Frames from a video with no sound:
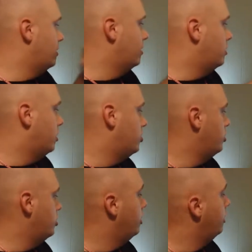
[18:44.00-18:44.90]
search
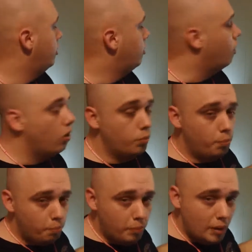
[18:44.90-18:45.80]
engine here called
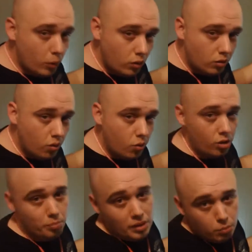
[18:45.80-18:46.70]
Pipple, or
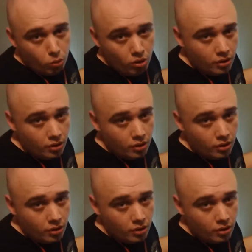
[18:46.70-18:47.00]
People,